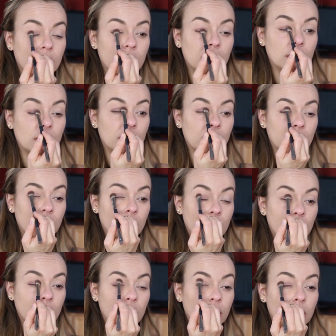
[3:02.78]

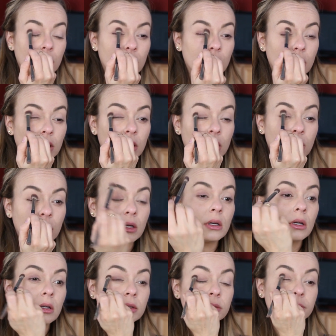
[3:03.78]

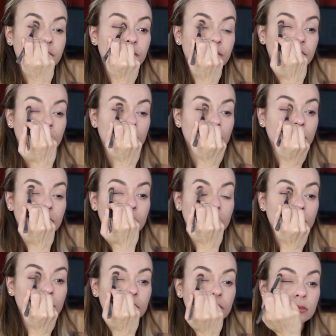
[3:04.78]

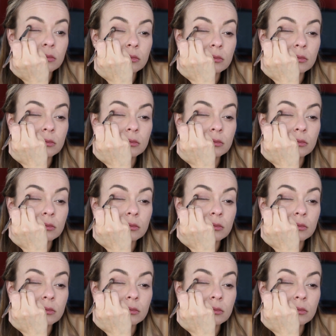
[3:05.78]
Nothing is said.